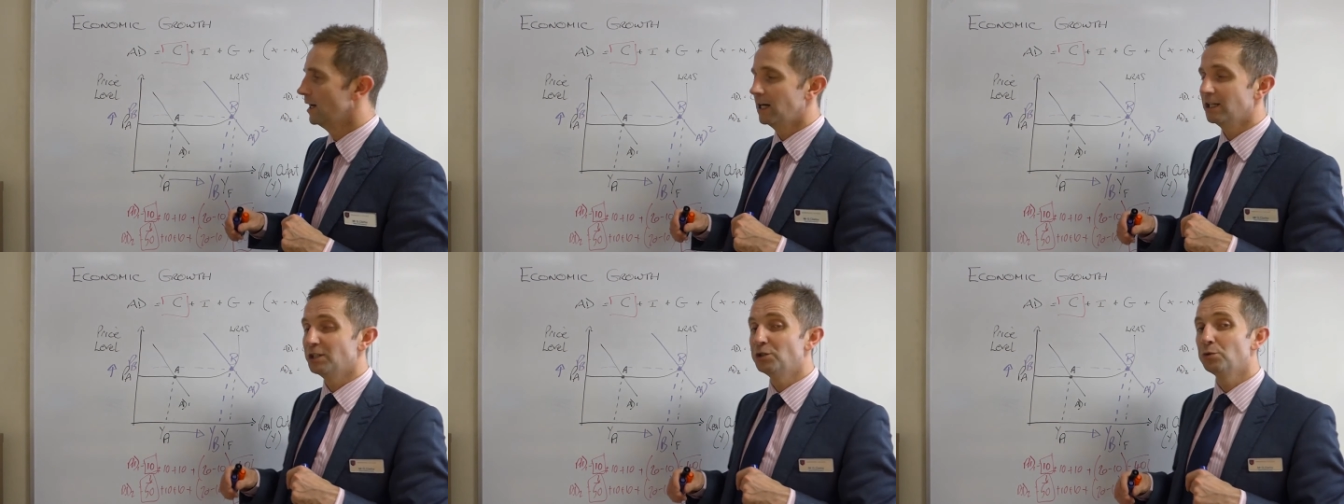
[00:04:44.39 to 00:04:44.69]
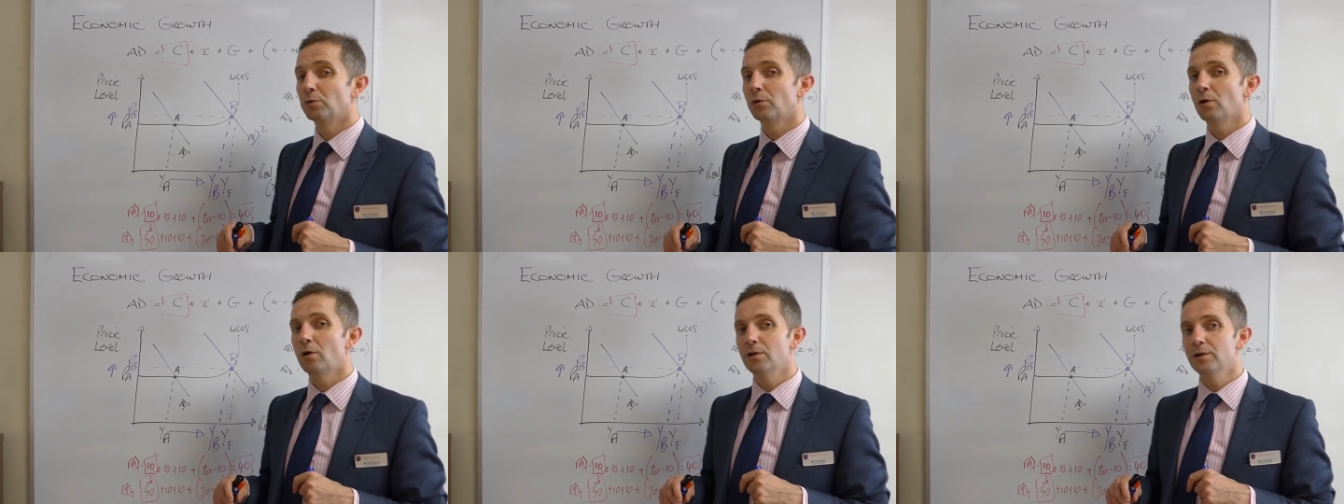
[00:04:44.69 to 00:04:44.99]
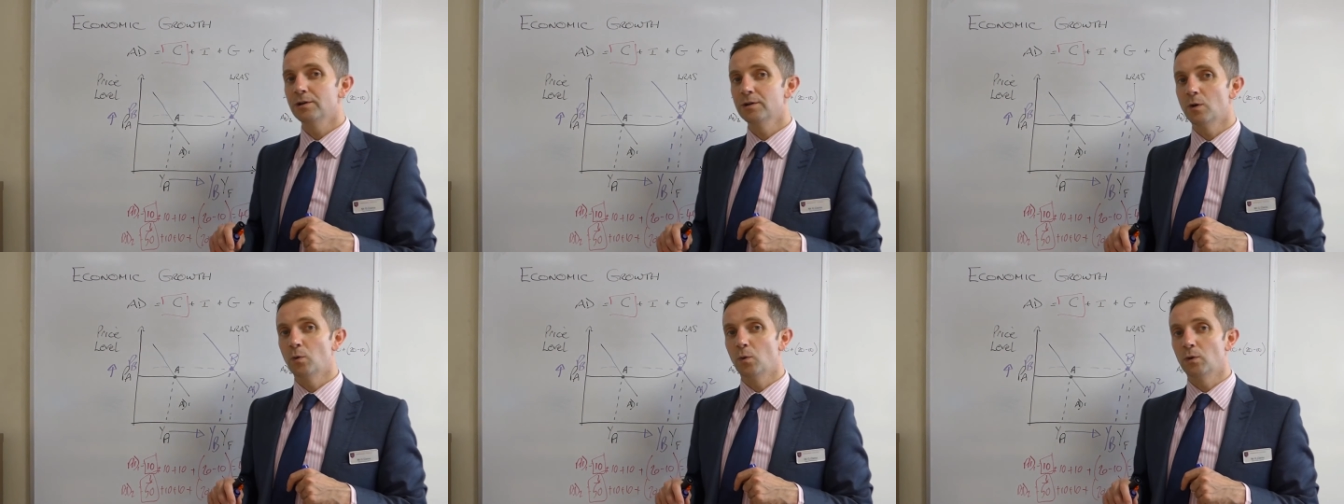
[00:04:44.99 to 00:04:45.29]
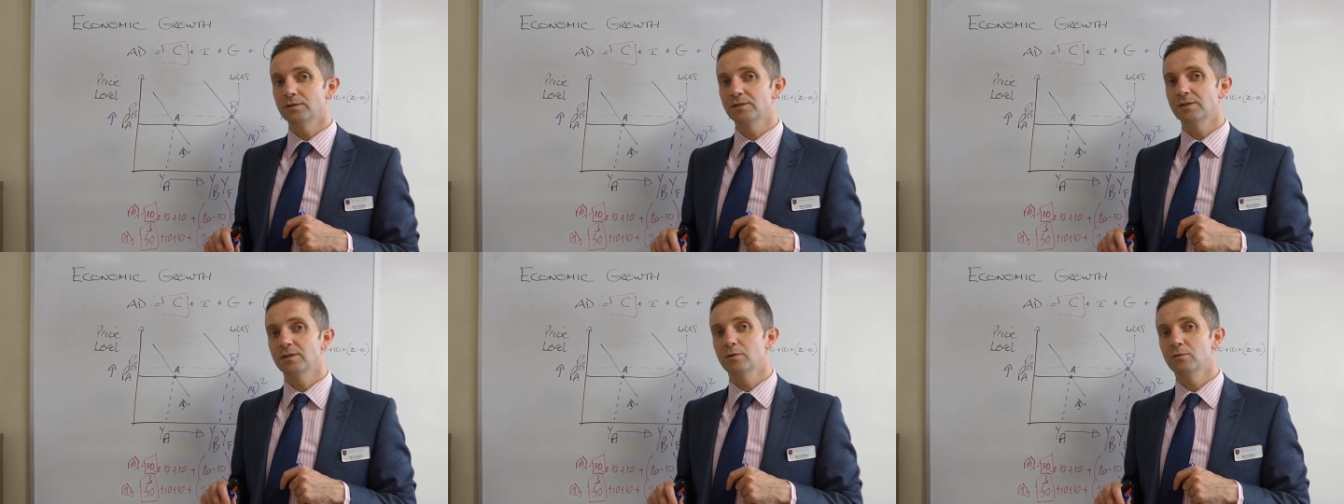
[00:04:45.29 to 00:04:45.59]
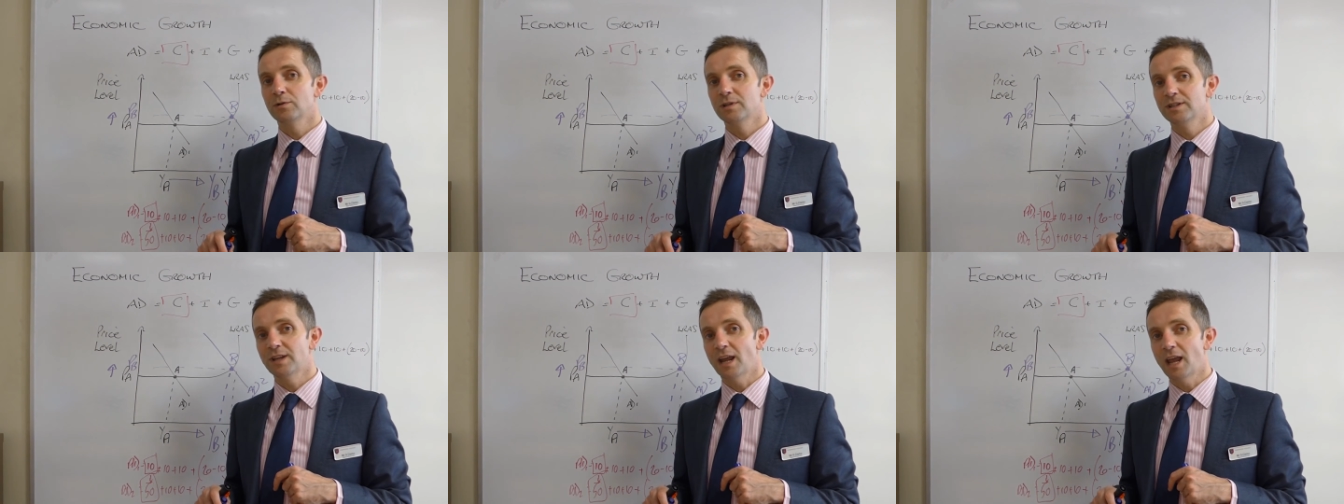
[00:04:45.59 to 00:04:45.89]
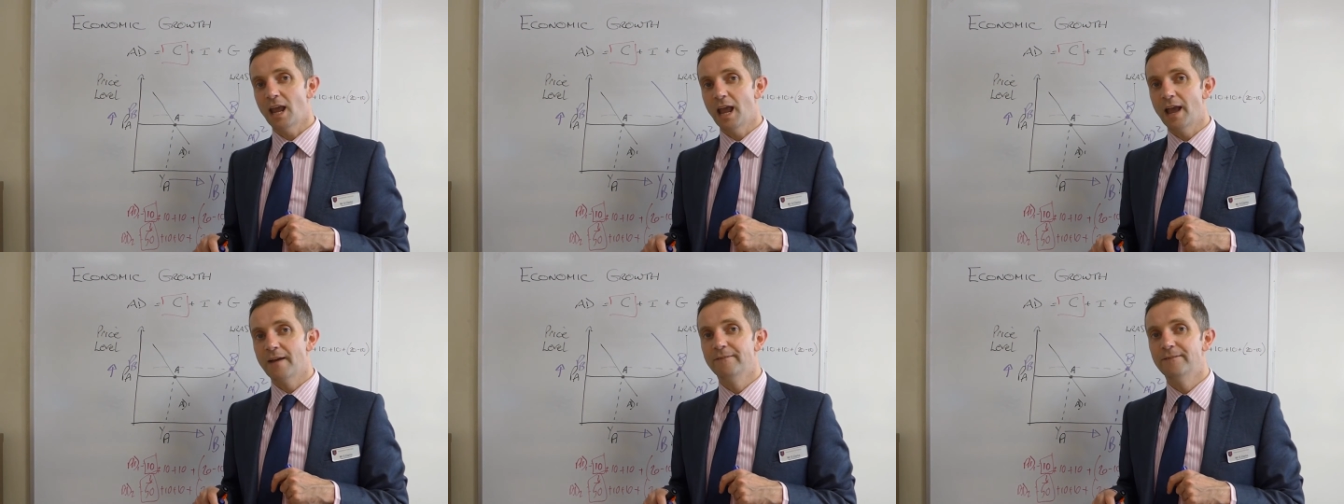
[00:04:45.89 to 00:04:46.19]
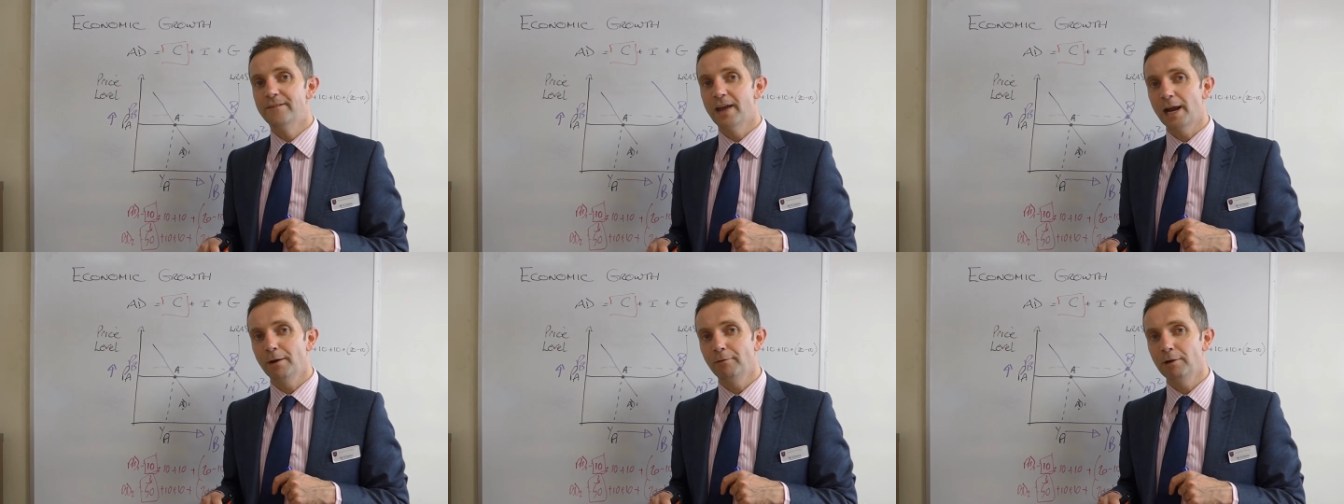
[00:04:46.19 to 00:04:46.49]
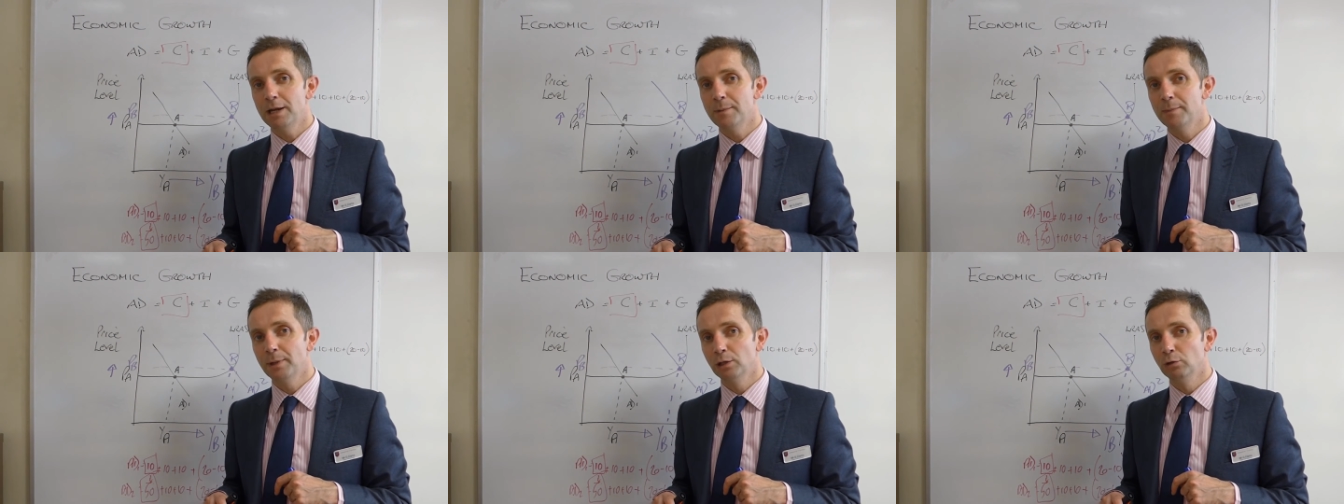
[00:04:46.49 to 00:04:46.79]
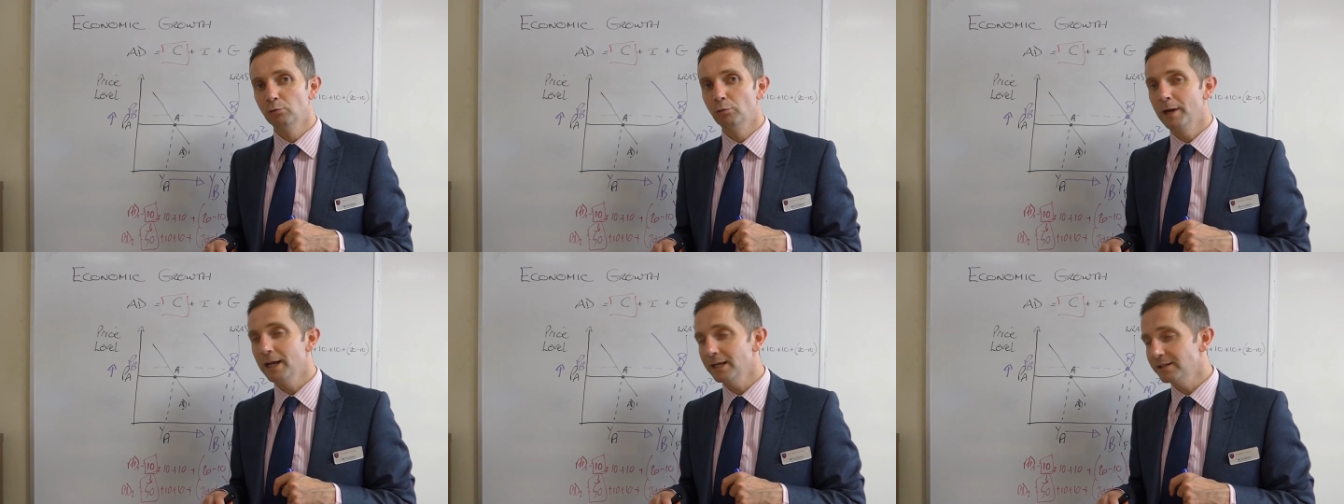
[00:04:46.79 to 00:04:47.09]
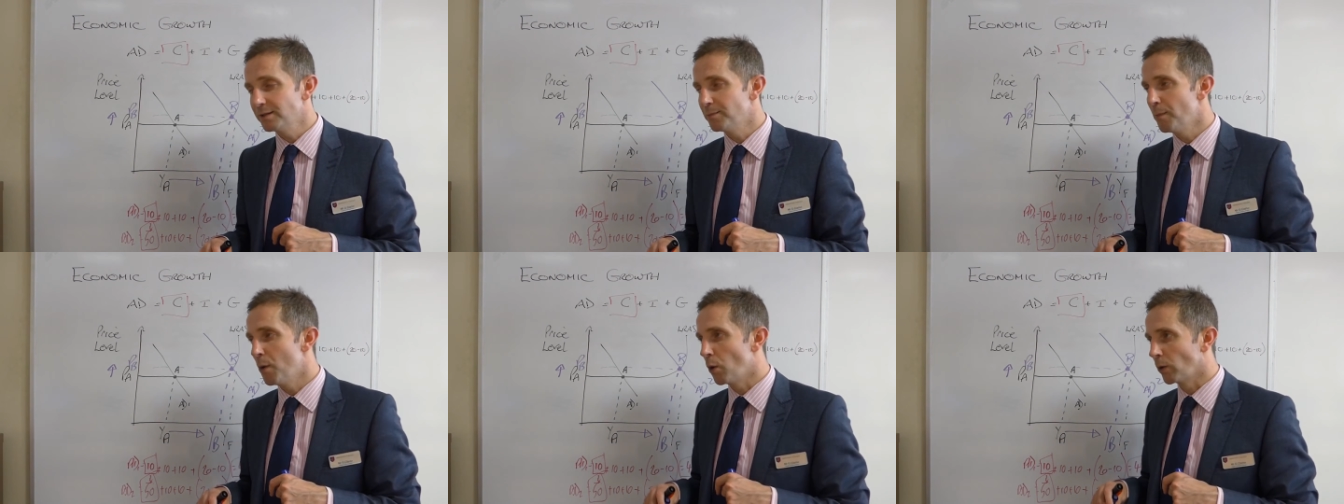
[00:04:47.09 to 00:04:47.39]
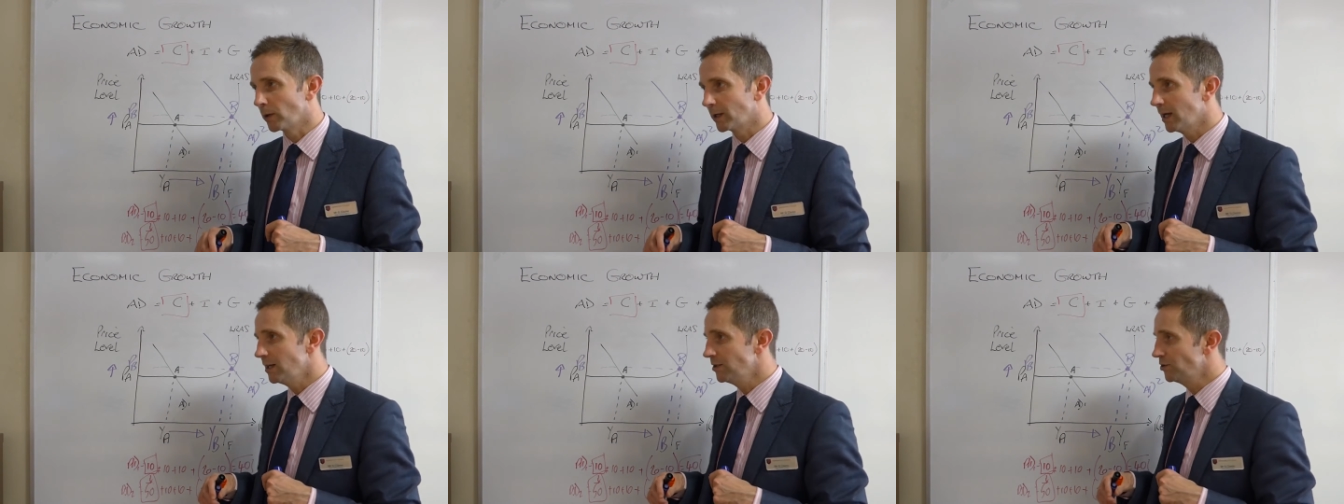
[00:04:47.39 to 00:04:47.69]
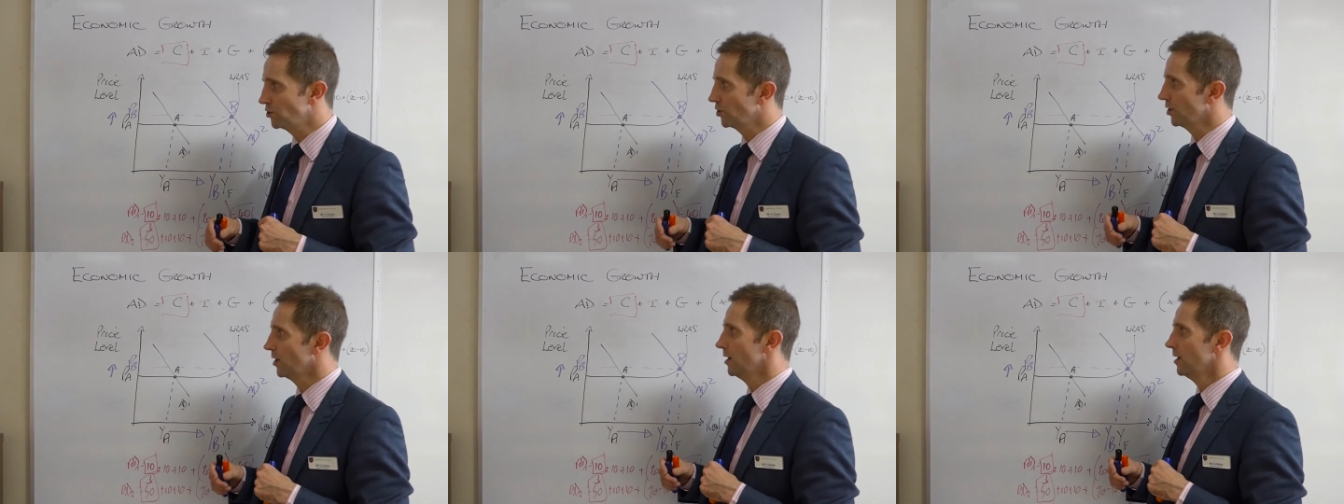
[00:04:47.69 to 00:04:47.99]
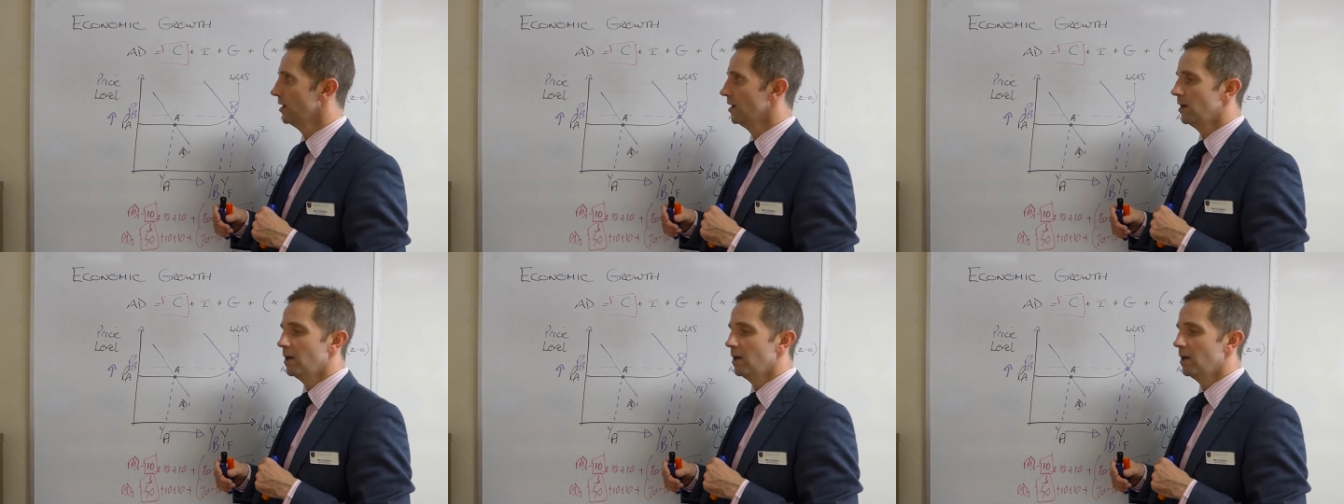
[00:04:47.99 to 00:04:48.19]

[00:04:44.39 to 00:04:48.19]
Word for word: and you're on what's known as a variable rate mortgage,